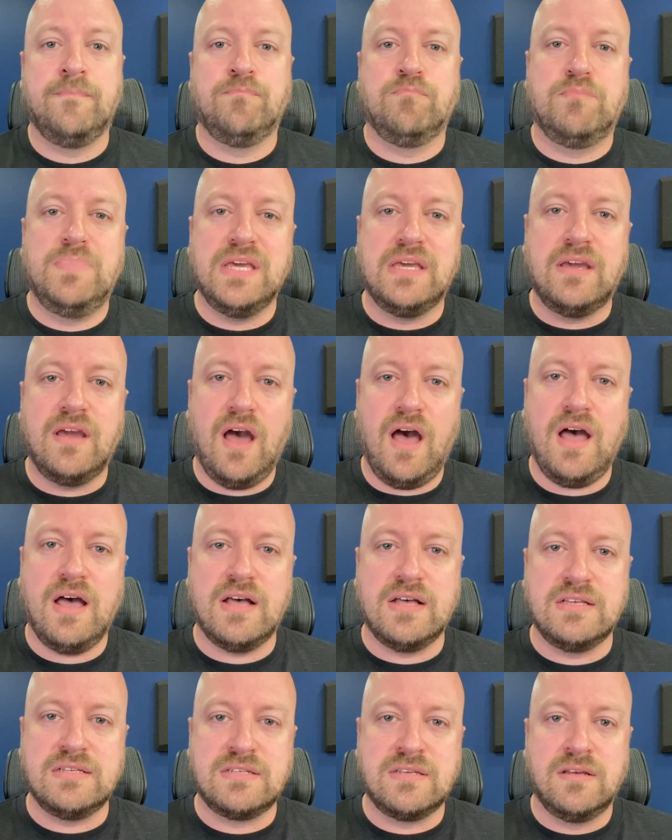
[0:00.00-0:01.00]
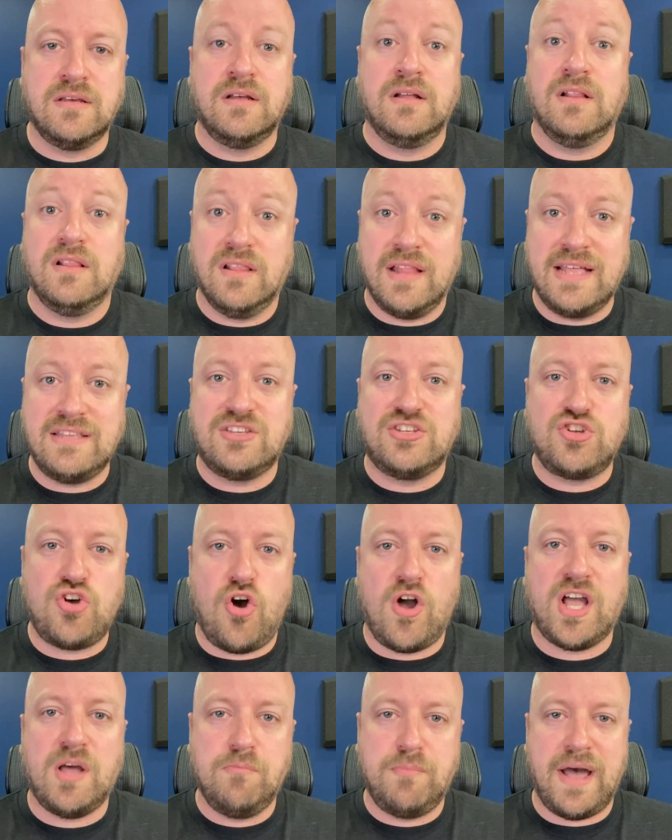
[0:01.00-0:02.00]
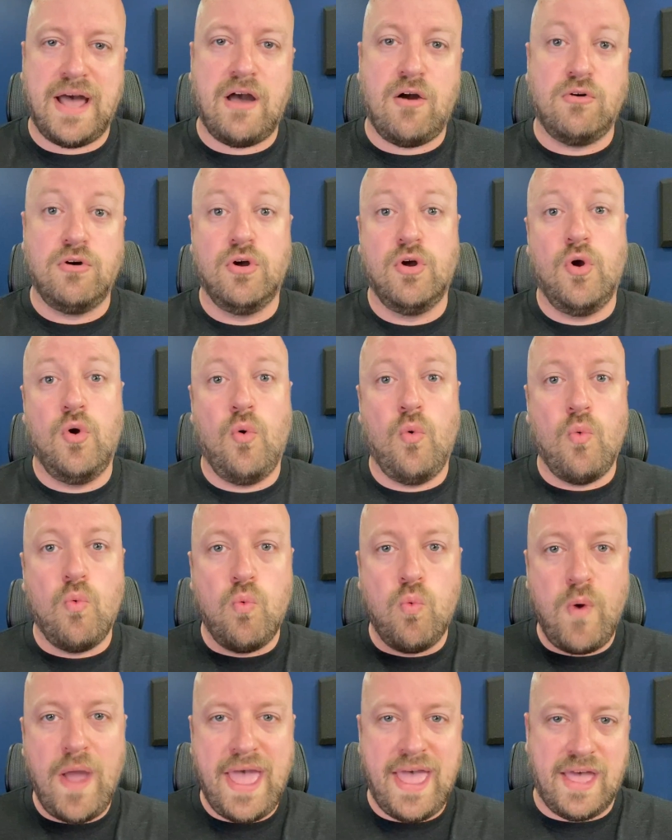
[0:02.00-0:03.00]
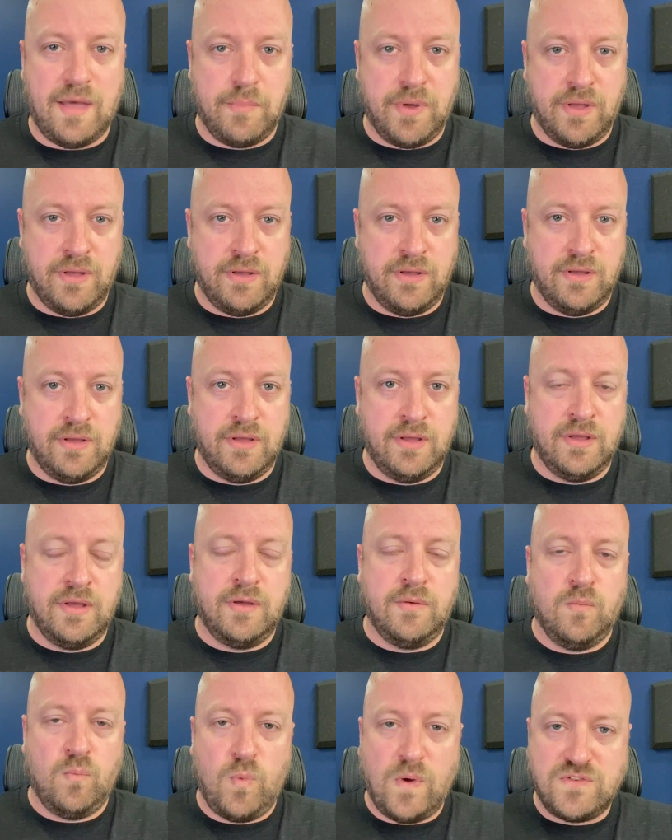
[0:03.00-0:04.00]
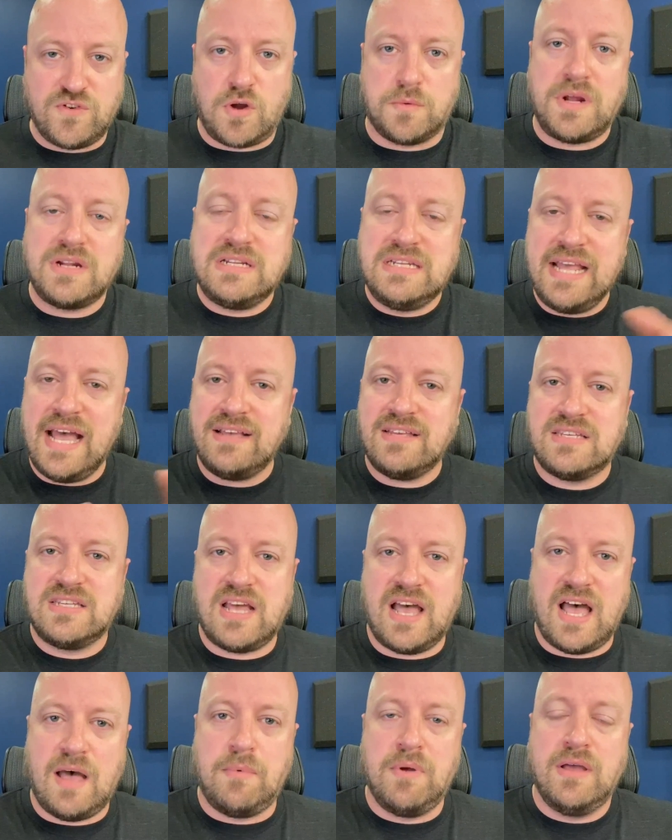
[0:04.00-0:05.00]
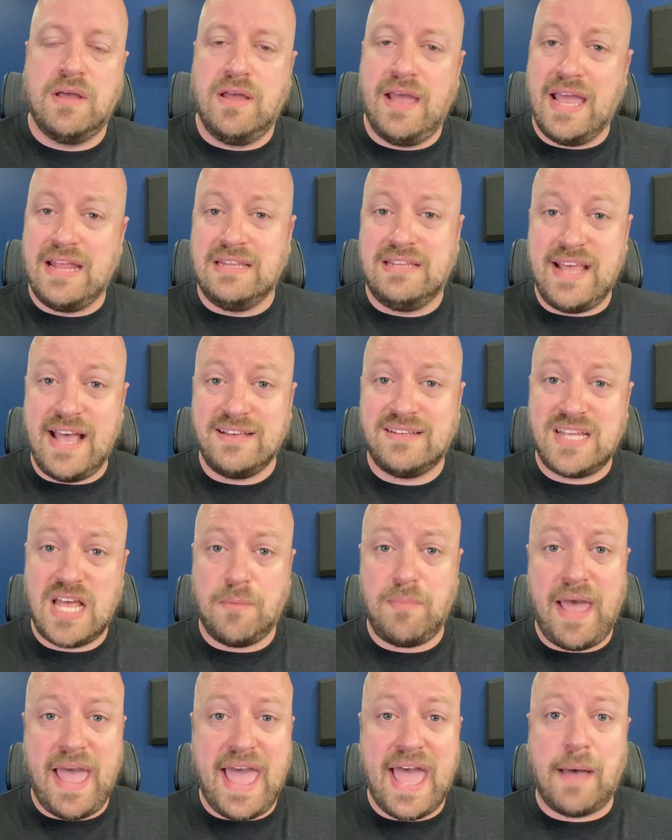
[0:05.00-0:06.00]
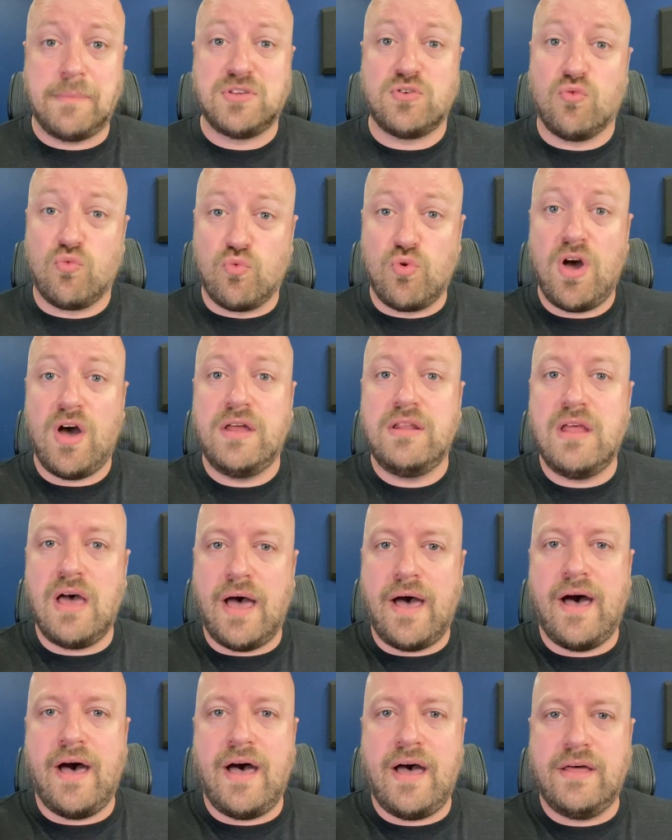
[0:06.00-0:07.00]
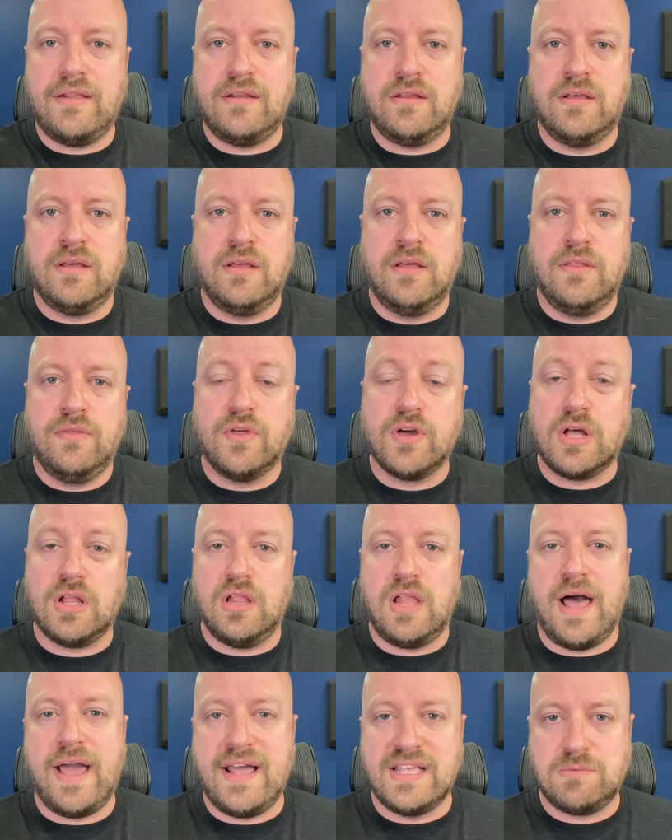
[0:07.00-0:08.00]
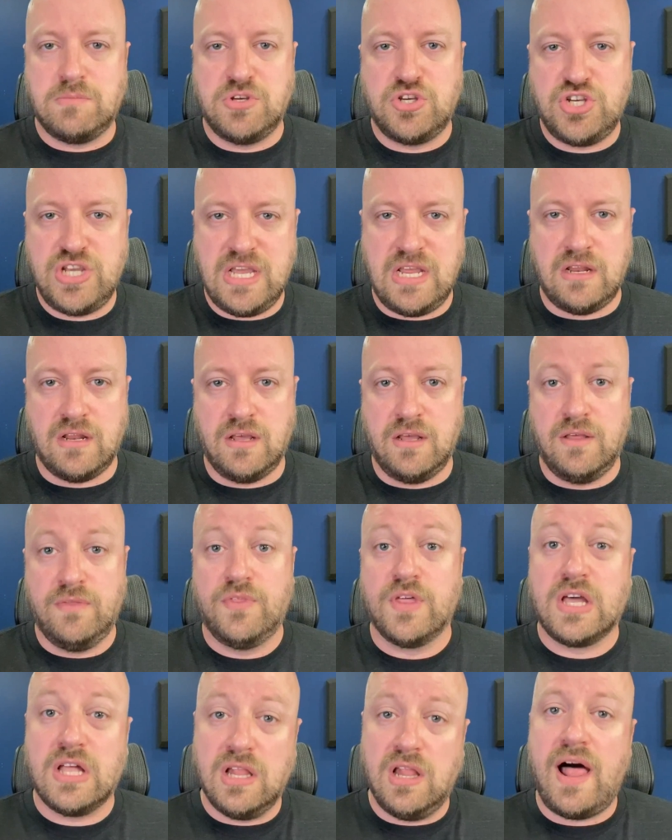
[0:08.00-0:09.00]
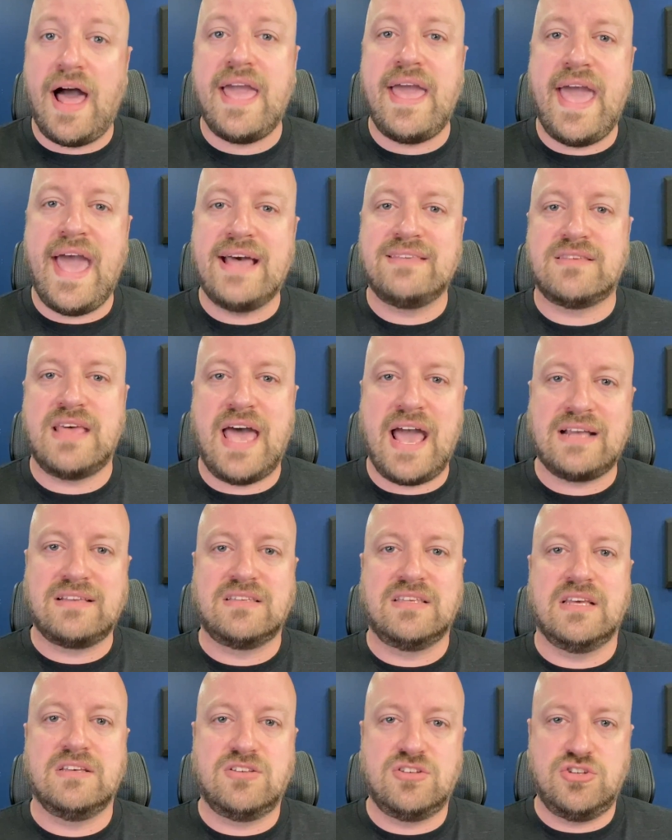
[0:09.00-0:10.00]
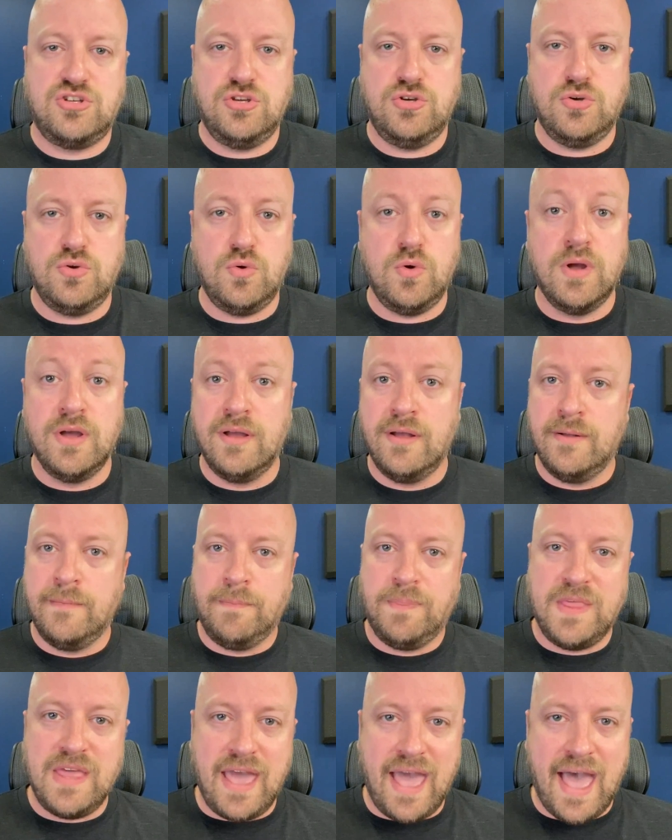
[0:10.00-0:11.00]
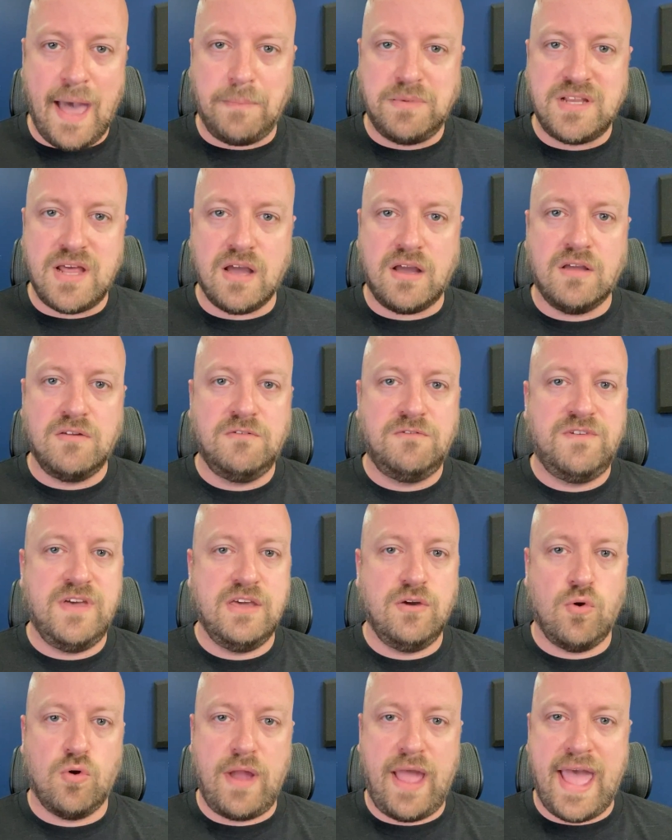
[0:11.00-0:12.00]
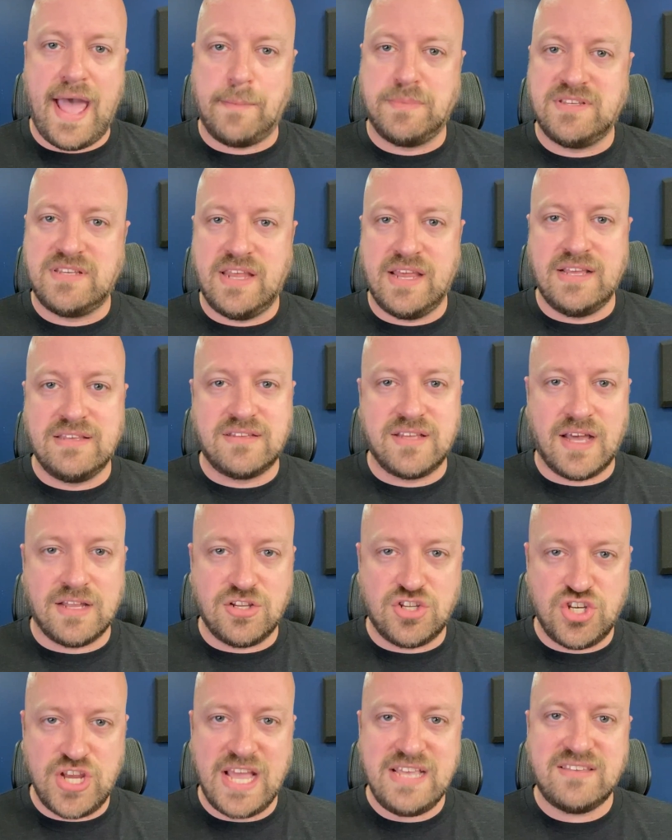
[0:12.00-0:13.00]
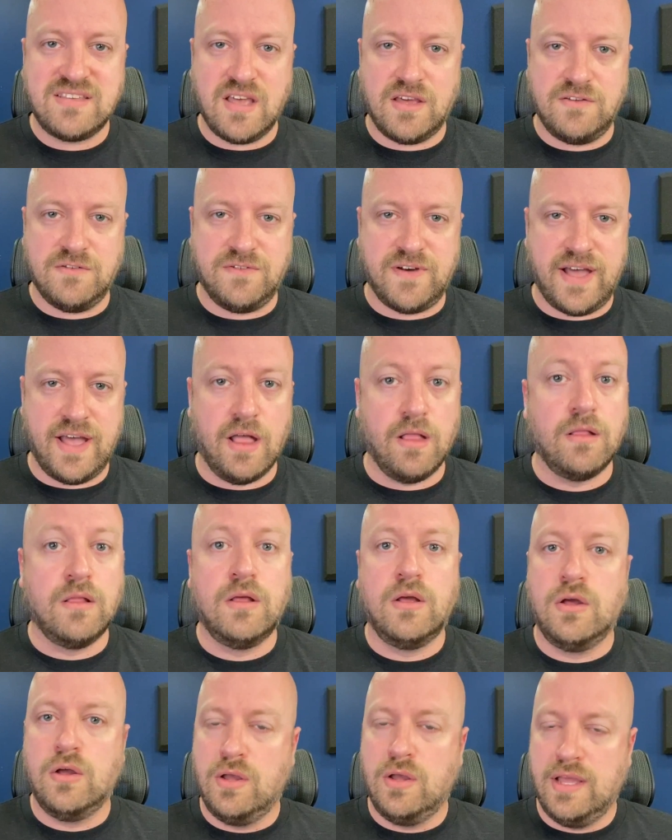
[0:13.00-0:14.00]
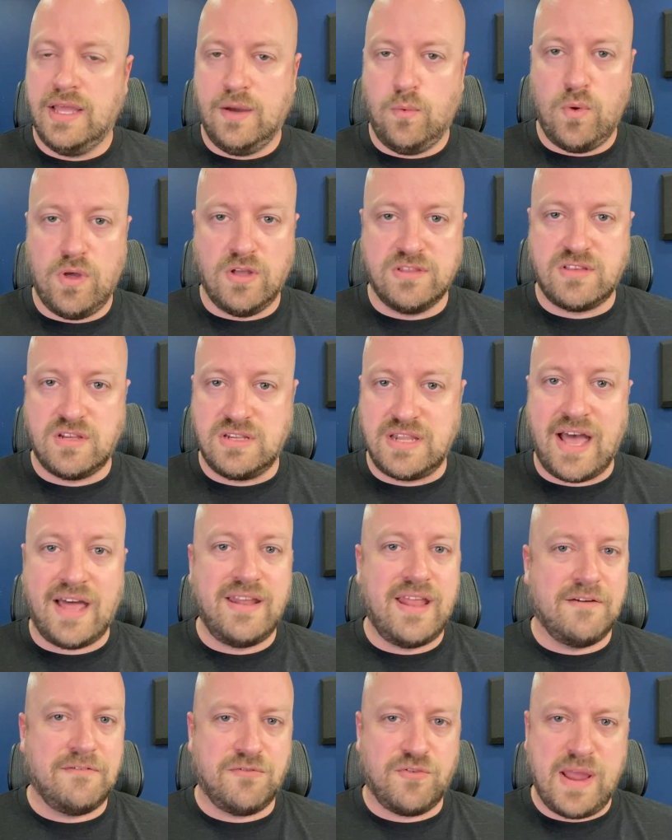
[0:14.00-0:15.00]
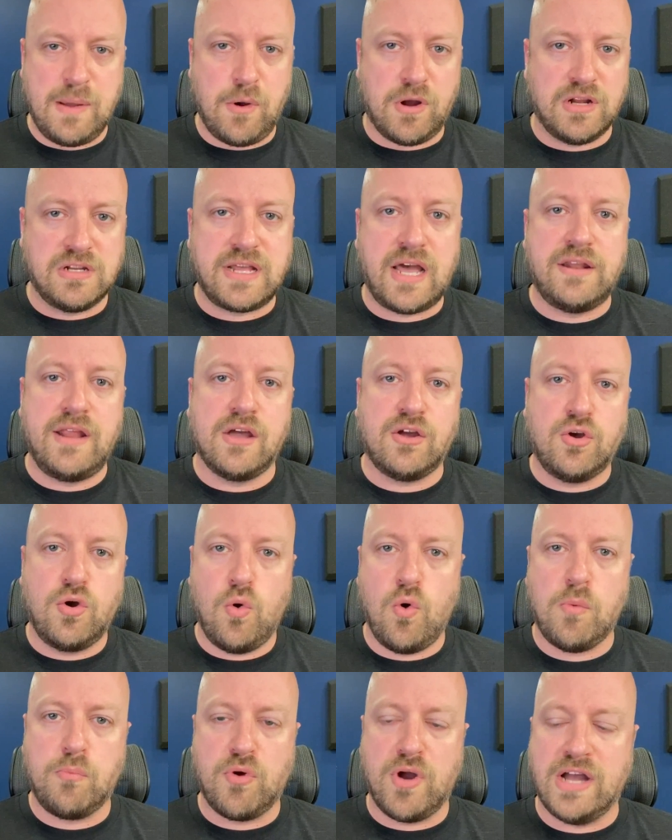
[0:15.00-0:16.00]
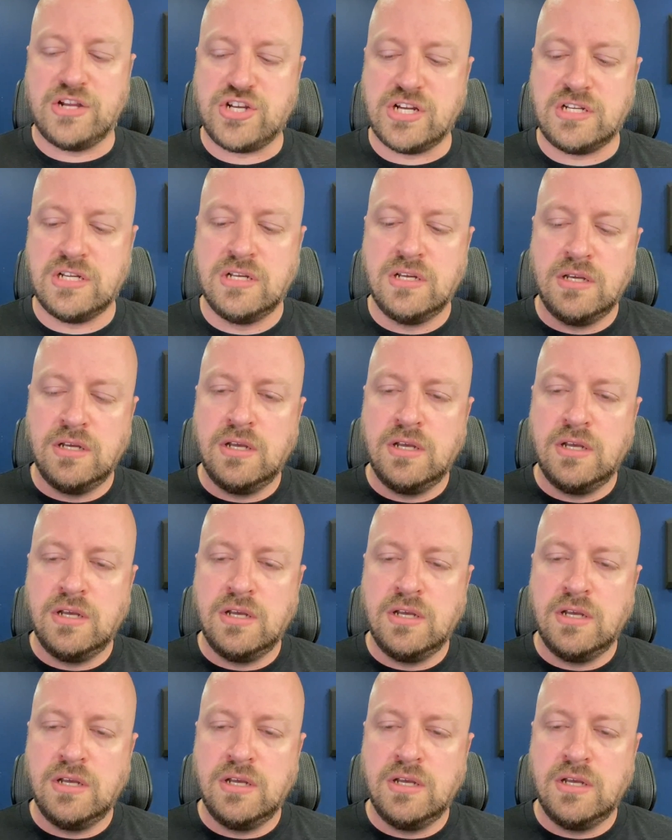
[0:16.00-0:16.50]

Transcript: Because let's talk about web. We talk about desktop, and desktop apps run on the client's machine. The client has access to the app.config or appsettings.json file, whether it's a .NET framework or .NET Core project.